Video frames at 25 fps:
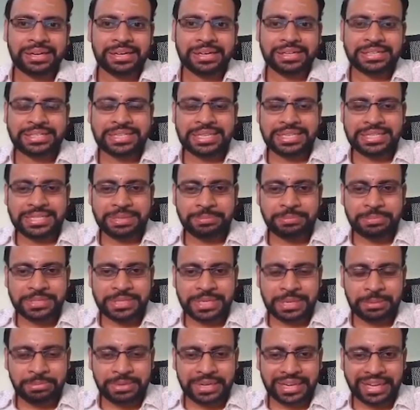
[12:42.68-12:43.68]
g
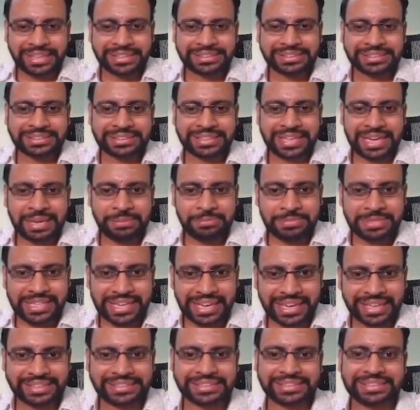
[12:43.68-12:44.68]
subscript x times
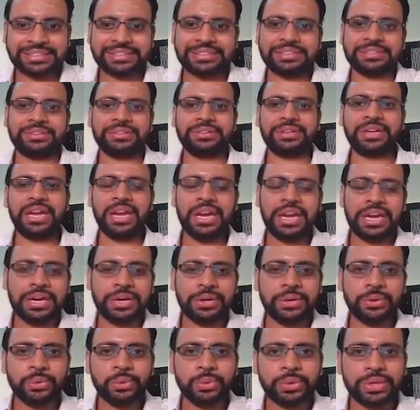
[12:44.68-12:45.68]
x, okay,
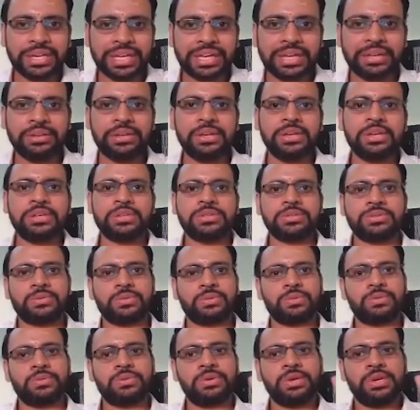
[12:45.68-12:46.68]
into t.
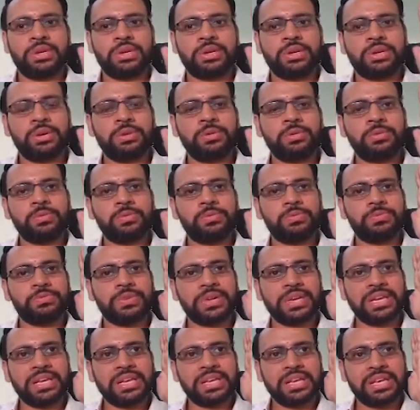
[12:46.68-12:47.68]
So now
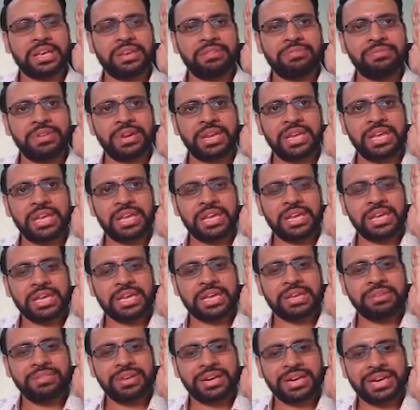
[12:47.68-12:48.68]
for every
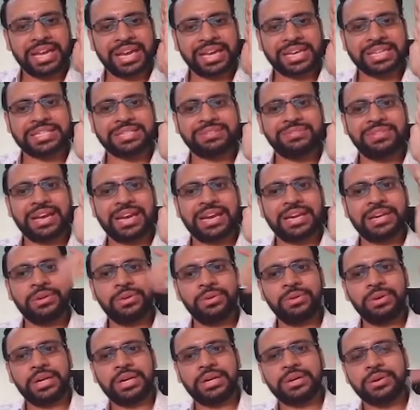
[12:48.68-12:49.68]
given x
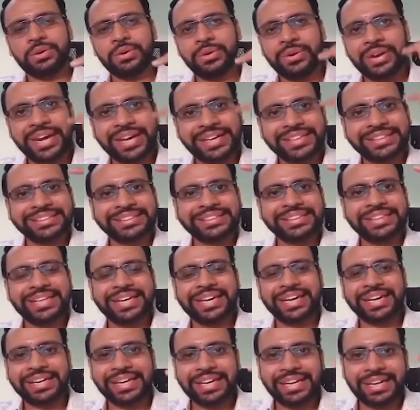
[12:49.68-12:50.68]
value, it rotates
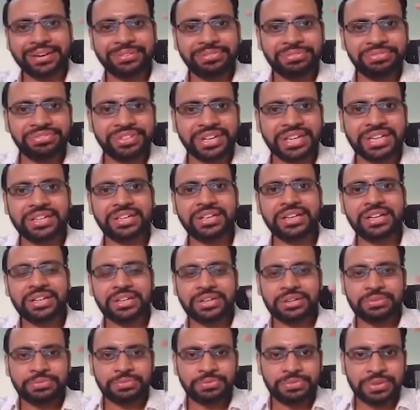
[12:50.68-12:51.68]
at a different
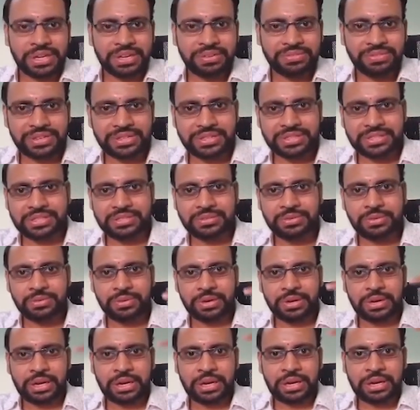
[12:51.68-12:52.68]
frequency,
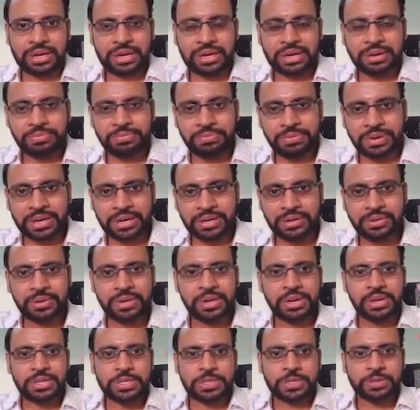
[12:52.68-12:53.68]
at a different
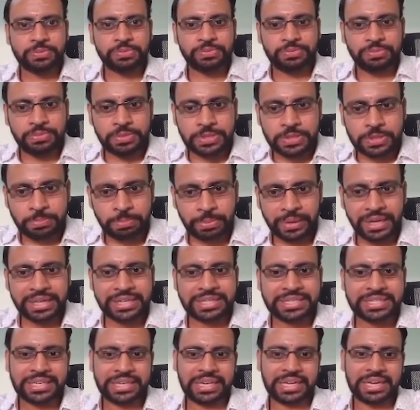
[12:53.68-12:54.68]

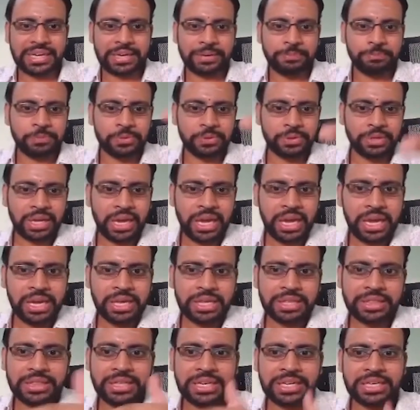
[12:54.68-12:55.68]
speeds here. Okay,
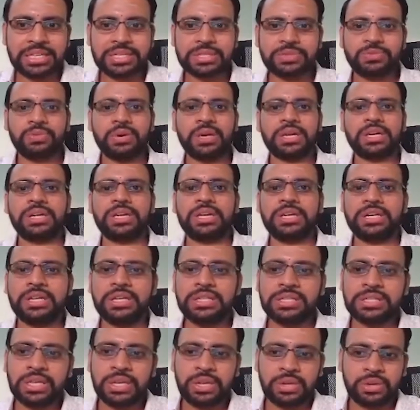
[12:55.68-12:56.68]
that is what it
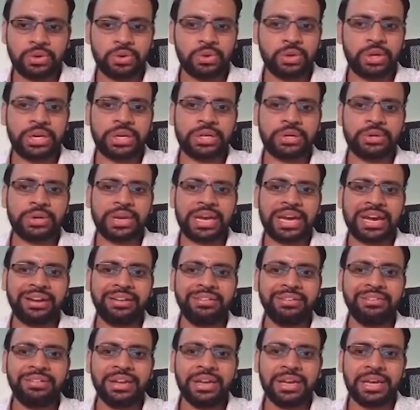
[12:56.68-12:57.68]
is going to
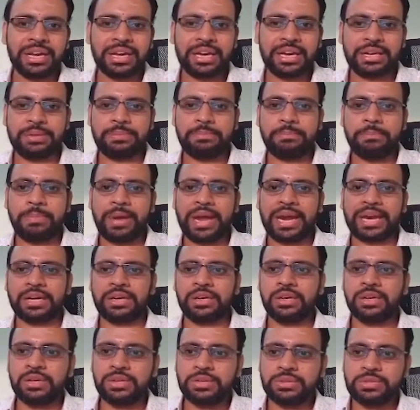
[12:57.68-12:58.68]
have an
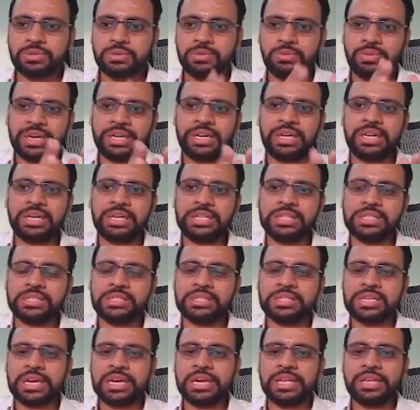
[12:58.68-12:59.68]
impact. So what it
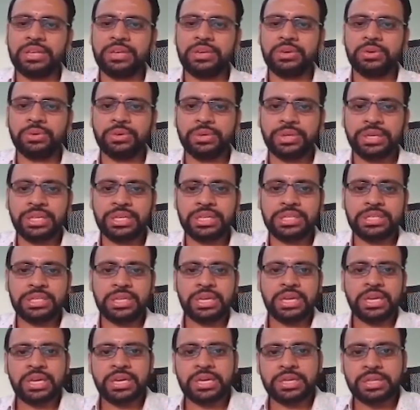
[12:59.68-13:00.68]
is telling you is
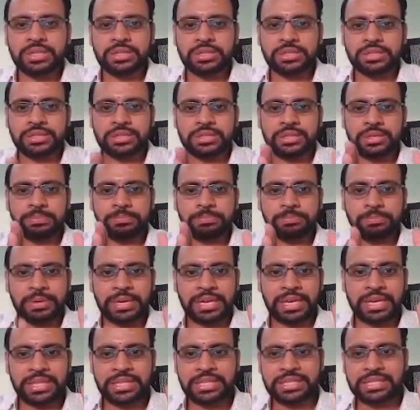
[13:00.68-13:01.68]
the
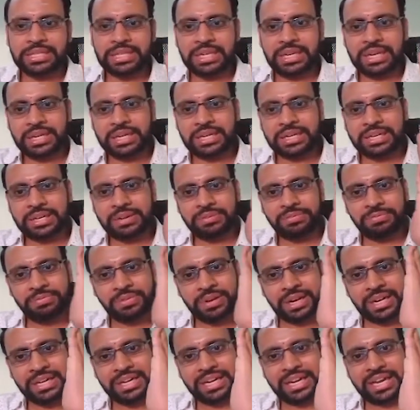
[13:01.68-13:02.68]
planes at
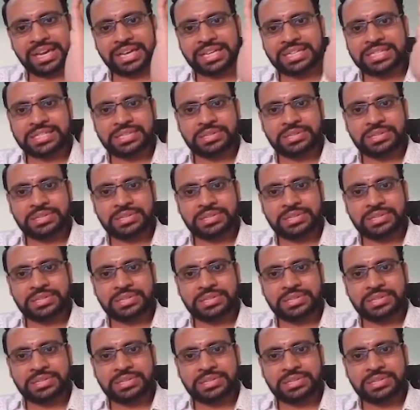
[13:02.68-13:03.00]
different x